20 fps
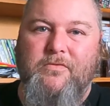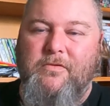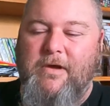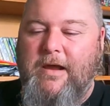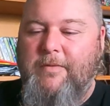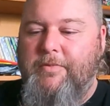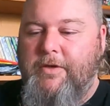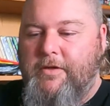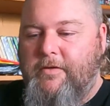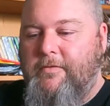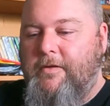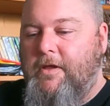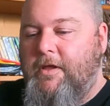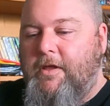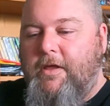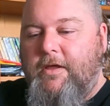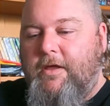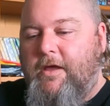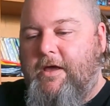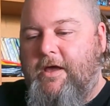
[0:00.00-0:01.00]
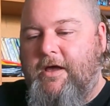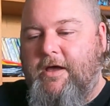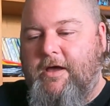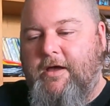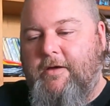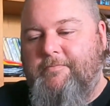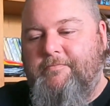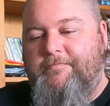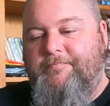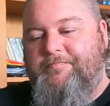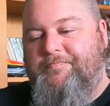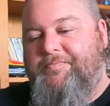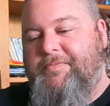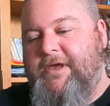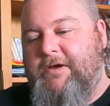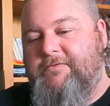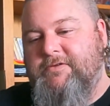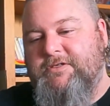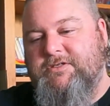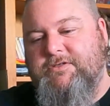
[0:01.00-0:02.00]
will grab it.
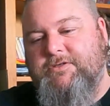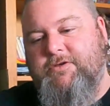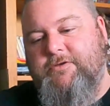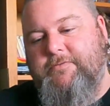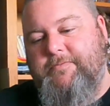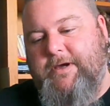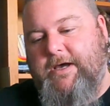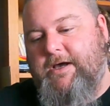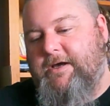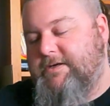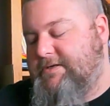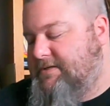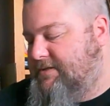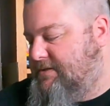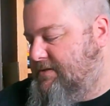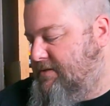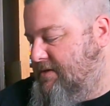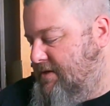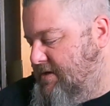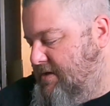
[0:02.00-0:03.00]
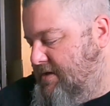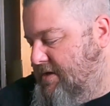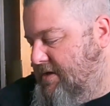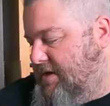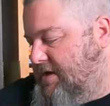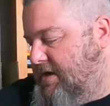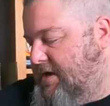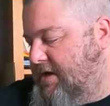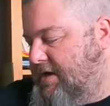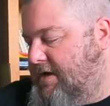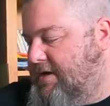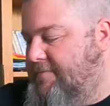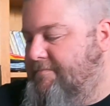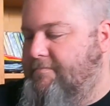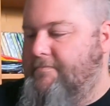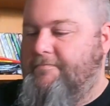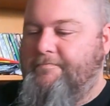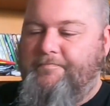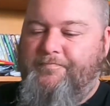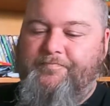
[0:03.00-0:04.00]
That was $2.
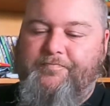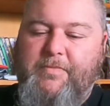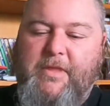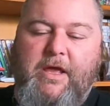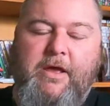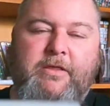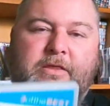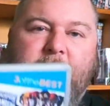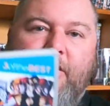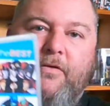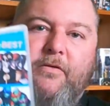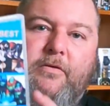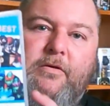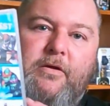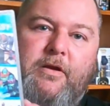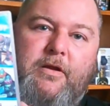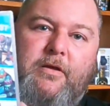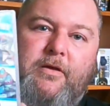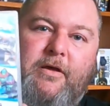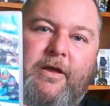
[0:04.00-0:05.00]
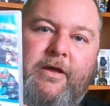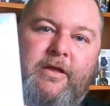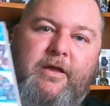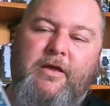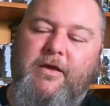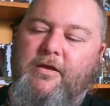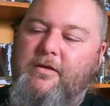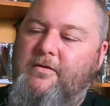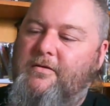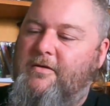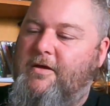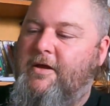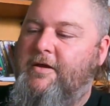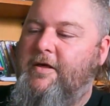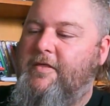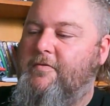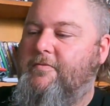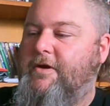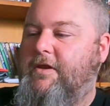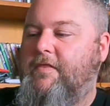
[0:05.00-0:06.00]
And then again,
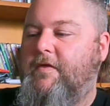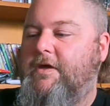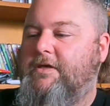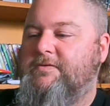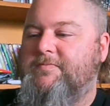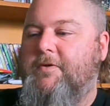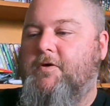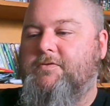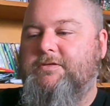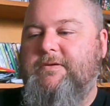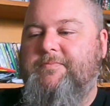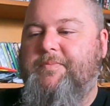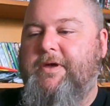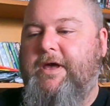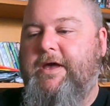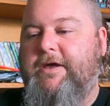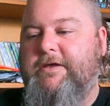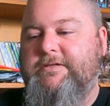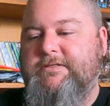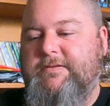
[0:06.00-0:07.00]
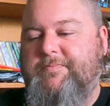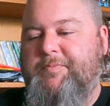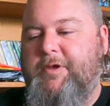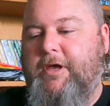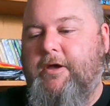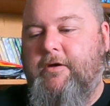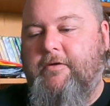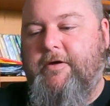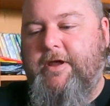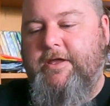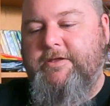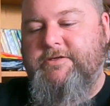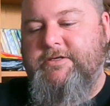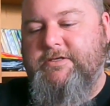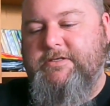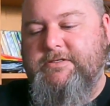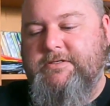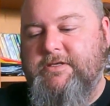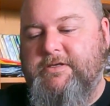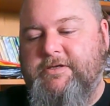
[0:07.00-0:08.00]
another one of these multi-packs, Power
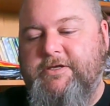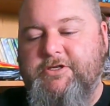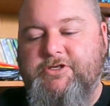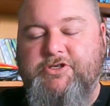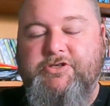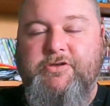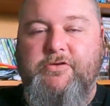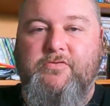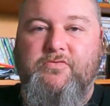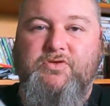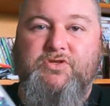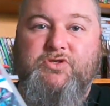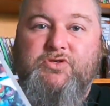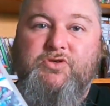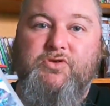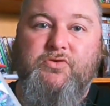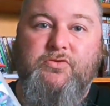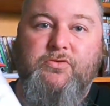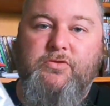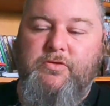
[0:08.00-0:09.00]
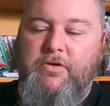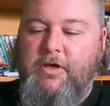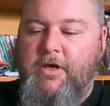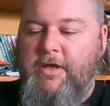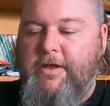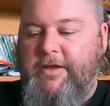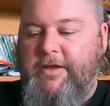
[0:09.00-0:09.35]
Rangers, Ninja Turtles 2